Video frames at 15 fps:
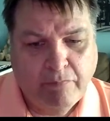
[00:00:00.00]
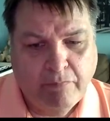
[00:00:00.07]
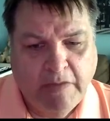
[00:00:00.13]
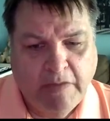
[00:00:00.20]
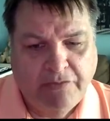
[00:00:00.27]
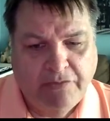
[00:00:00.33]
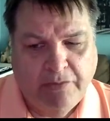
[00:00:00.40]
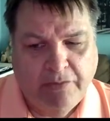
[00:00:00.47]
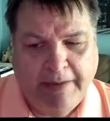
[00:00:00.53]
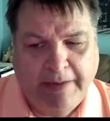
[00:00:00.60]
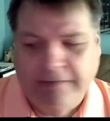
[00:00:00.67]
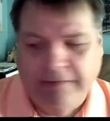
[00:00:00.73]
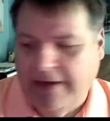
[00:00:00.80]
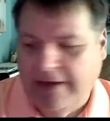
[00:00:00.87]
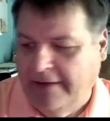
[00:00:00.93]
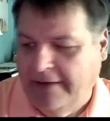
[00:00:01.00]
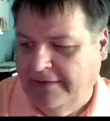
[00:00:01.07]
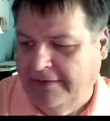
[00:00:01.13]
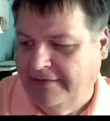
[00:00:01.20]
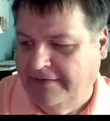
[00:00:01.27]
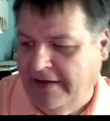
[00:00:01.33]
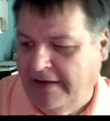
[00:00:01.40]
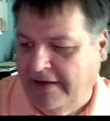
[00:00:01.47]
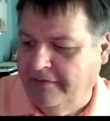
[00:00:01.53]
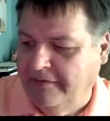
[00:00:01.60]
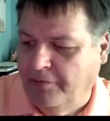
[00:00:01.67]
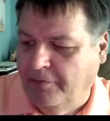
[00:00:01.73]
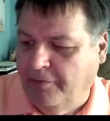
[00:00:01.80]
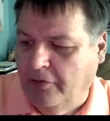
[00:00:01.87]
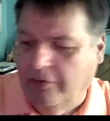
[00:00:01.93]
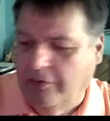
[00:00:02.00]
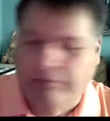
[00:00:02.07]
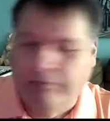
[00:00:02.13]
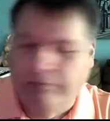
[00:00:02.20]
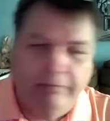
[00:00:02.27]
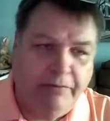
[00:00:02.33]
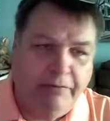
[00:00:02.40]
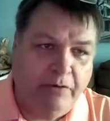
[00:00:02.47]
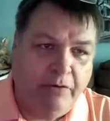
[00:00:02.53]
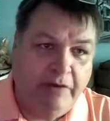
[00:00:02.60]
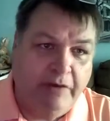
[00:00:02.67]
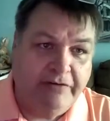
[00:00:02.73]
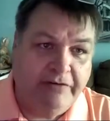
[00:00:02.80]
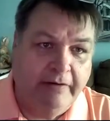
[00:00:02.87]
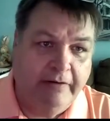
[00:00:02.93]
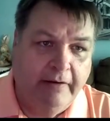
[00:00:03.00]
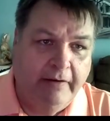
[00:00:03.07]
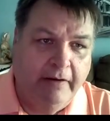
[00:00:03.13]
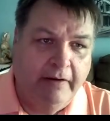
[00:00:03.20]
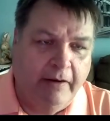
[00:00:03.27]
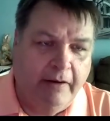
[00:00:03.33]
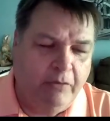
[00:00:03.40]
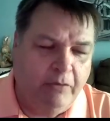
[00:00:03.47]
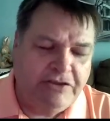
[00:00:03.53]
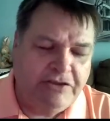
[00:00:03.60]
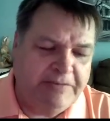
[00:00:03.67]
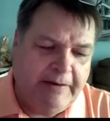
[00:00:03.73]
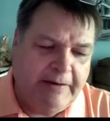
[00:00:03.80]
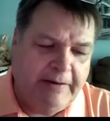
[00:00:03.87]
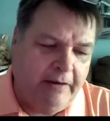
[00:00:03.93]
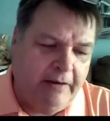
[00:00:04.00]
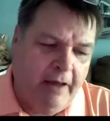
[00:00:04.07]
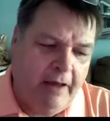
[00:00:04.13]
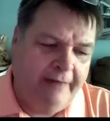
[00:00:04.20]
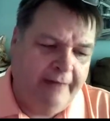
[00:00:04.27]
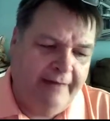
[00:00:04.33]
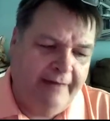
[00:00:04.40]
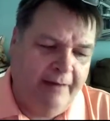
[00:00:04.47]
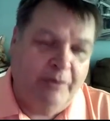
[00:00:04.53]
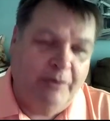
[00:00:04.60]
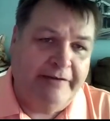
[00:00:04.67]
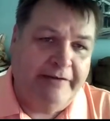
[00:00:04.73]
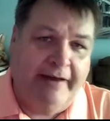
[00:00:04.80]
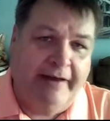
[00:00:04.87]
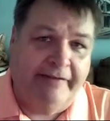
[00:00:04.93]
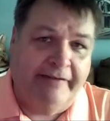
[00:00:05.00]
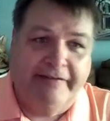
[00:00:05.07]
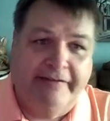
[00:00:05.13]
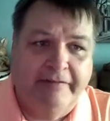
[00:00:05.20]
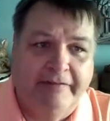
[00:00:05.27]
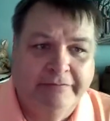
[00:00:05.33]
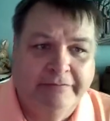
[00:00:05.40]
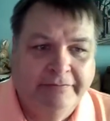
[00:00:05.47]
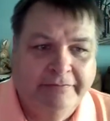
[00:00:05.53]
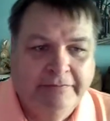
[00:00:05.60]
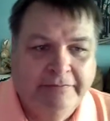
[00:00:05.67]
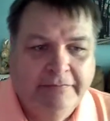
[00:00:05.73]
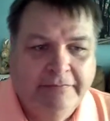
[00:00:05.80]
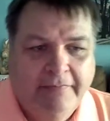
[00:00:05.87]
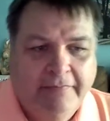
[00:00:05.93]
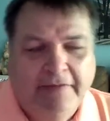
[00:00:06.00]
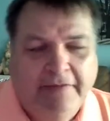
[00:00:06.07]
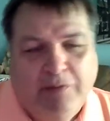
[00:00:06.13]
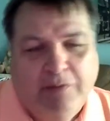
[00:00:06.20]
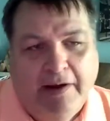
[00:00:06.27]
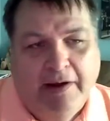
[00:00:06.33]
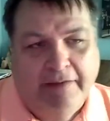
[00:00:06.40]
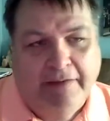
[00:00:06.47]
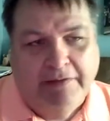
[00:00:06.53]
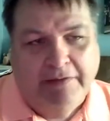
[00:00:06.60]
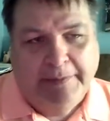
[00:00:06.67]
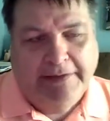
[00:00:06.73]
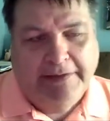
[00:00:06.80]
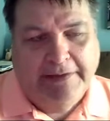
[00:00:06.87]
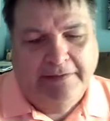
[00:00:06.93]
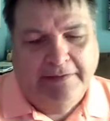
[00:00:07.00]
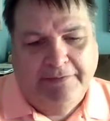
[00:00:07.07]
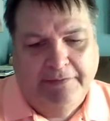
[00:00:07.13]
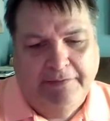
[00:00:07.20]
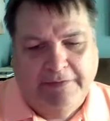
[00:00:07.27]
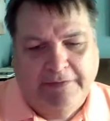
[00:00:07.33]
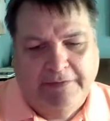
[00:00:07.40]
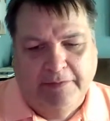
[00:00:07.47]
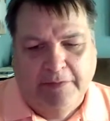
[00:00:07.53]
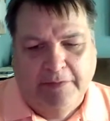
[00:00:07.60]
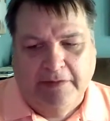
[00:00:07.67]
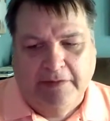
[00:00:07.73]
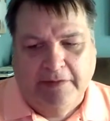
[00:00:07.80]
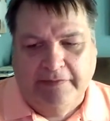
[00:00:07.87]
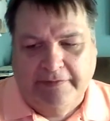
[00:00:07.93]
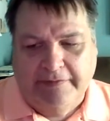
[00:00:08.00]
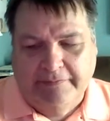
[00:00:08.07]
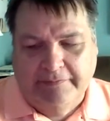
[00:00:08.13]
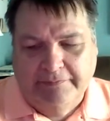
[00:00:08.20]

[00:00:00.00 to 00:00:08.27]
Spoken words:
Gives you about 90 seconds per question. I don't want you spending a lot of time on tests. That's why I've limited to 15 minutes.